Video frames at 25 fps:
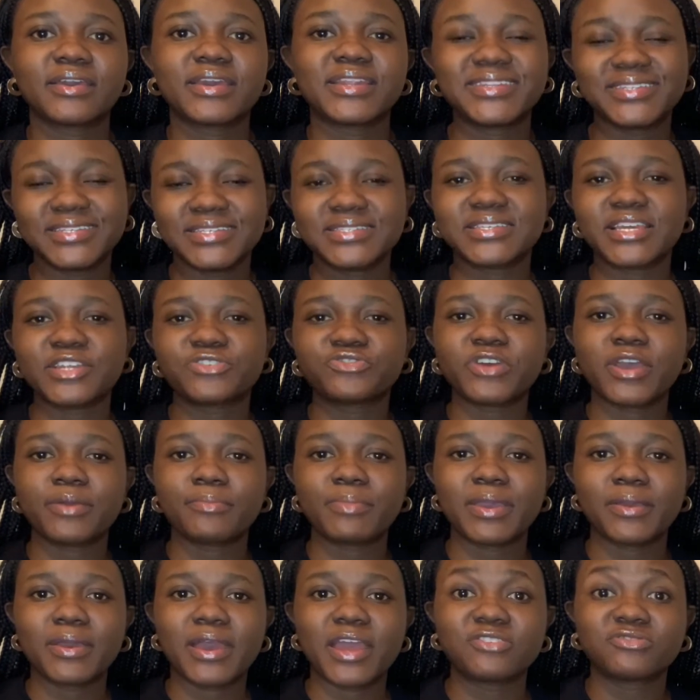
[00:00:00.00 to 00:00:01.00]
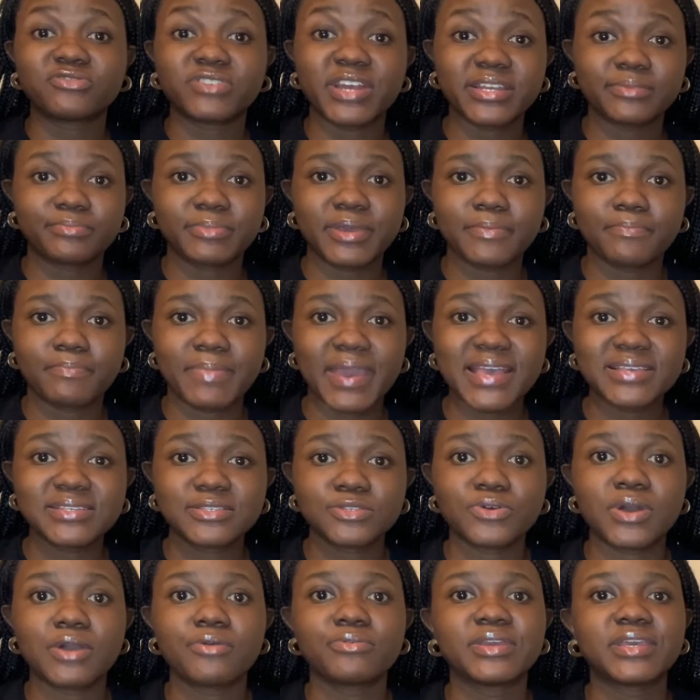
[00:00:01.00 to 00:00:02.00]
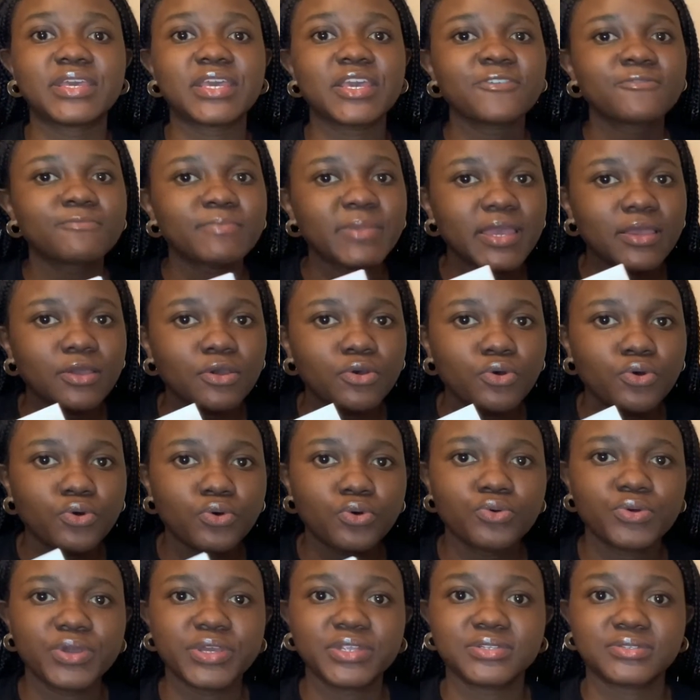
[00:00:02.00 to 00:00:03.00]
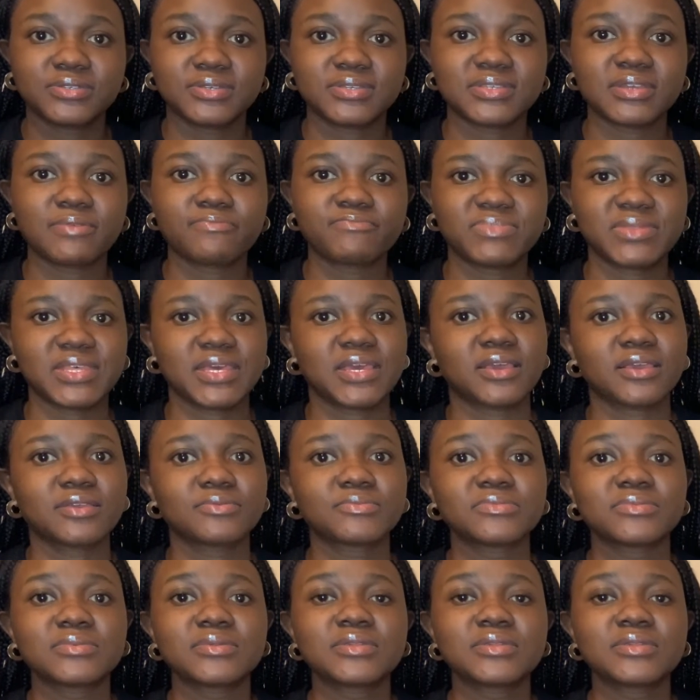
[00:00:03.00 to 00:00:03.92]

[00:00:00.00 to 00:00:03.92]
at least I tried my best, so I'll give my all into something.